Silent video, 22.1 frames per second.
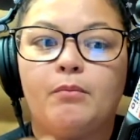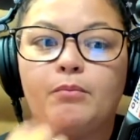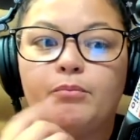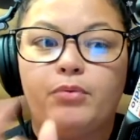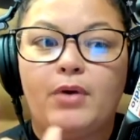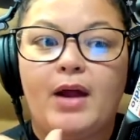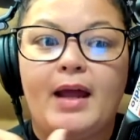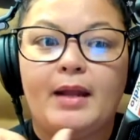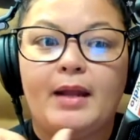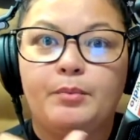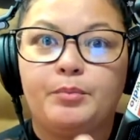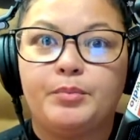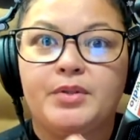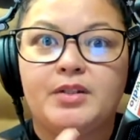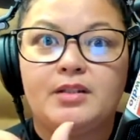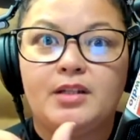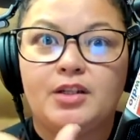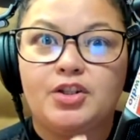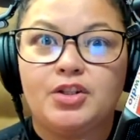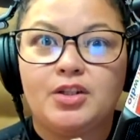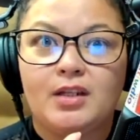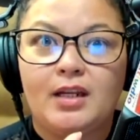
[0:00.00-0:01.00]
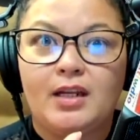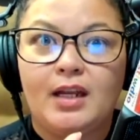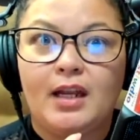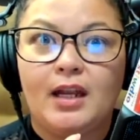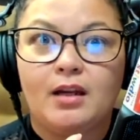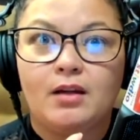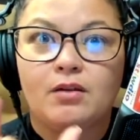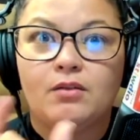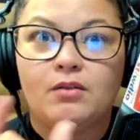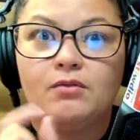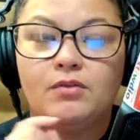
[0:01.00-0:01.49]
brand
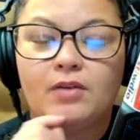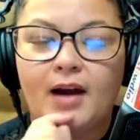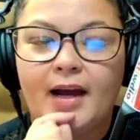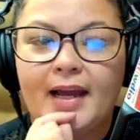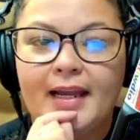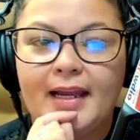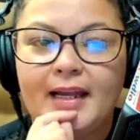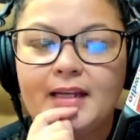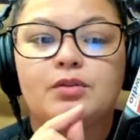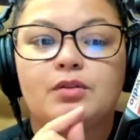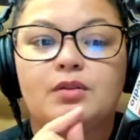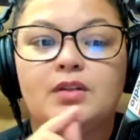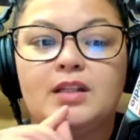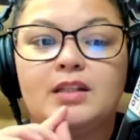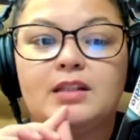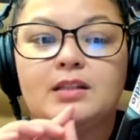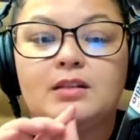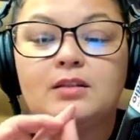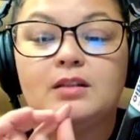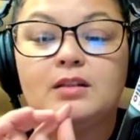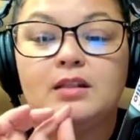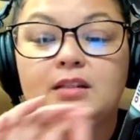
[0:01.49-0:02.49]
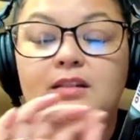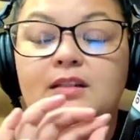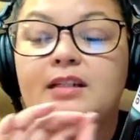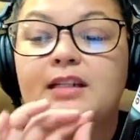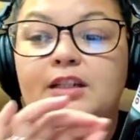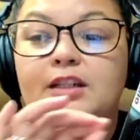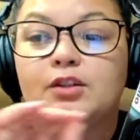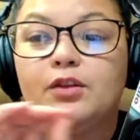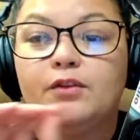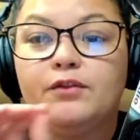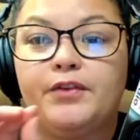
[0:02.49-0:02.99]
positioning, right? This
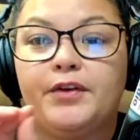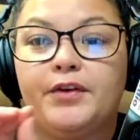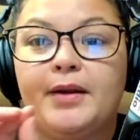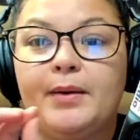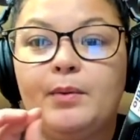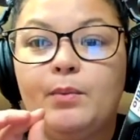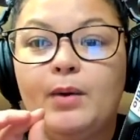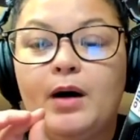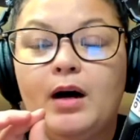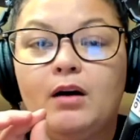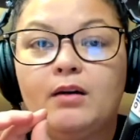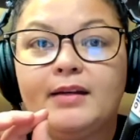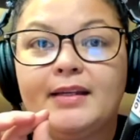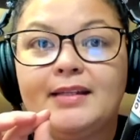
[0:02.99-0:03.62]
leads on very well.